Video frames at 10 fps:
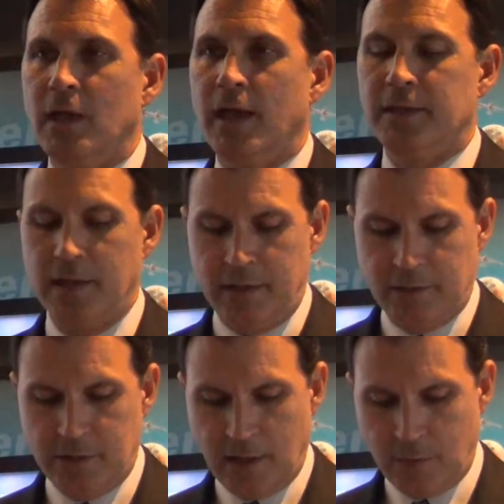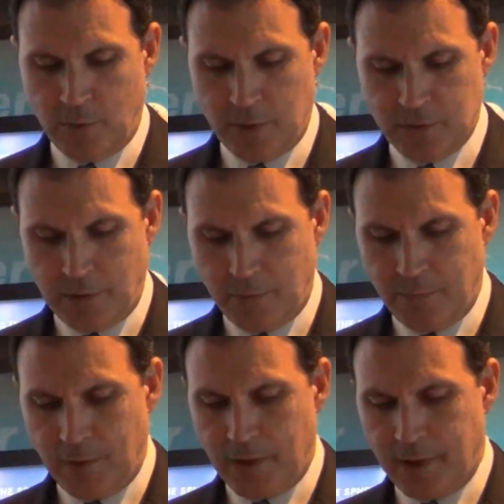And then the second one is that
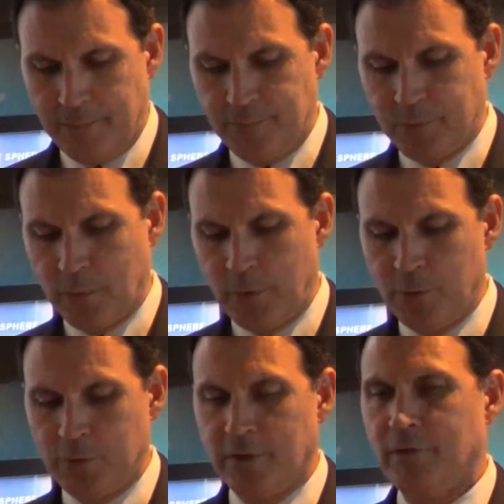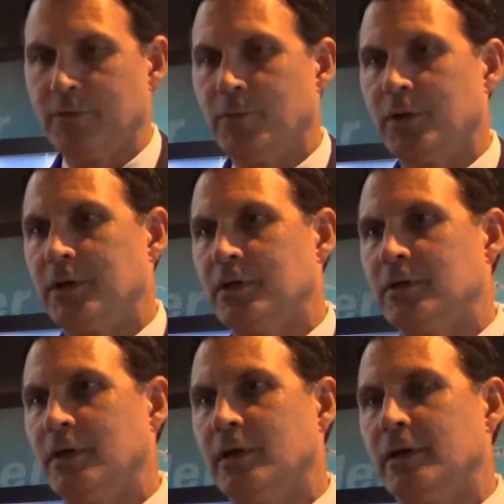we moved everyone
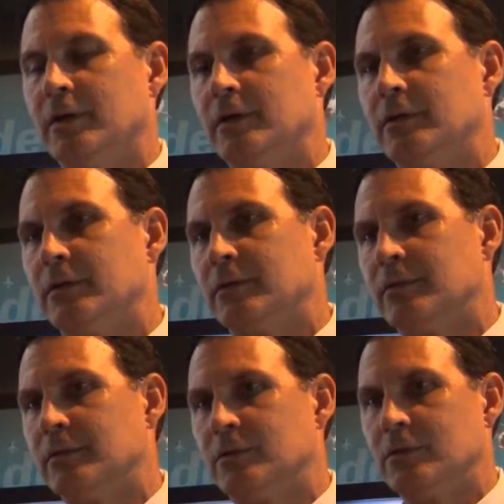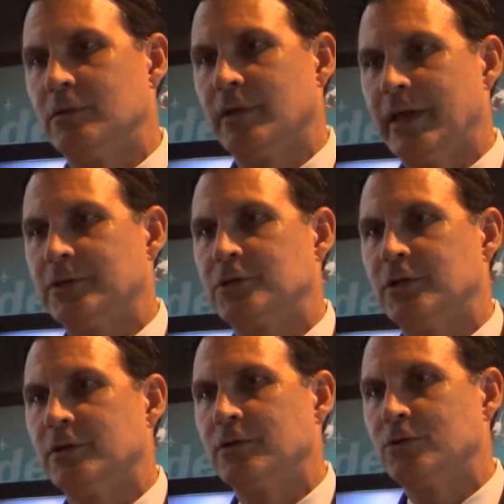in last
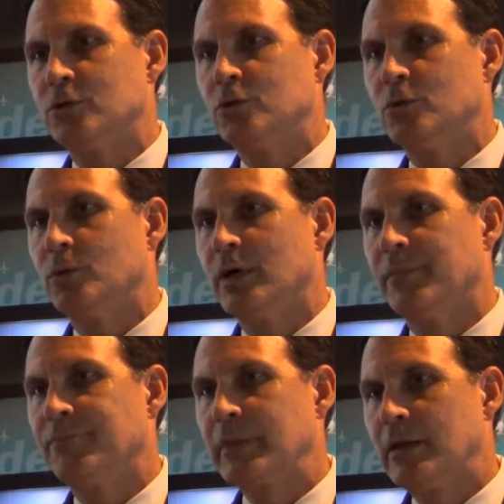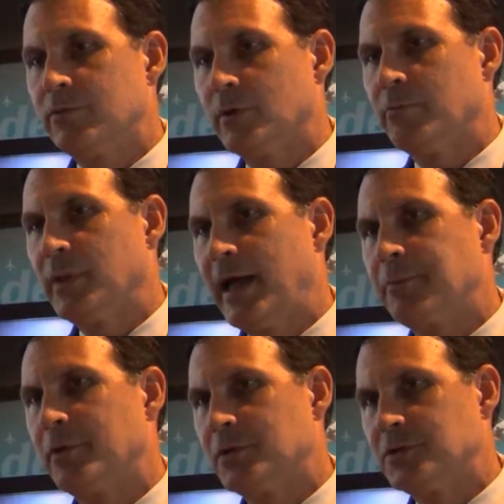year to from
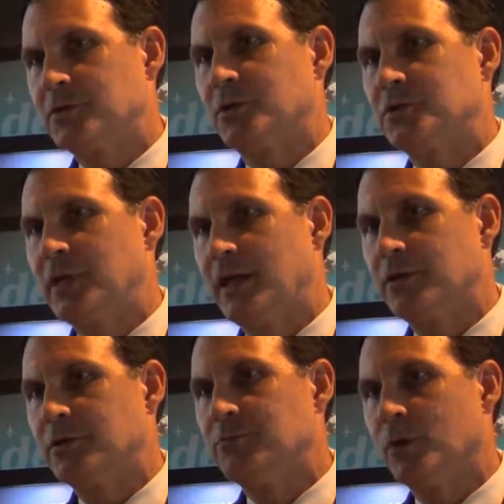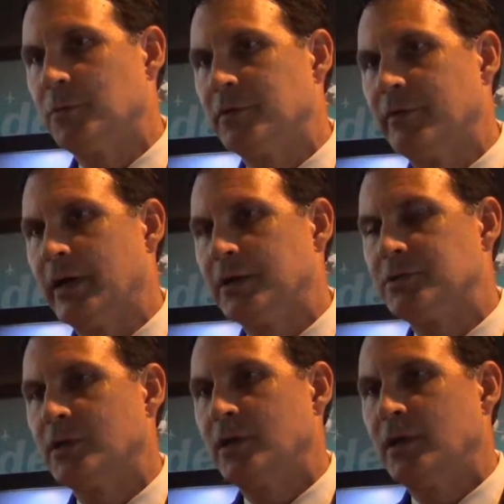BlackBerries as our standard mobile device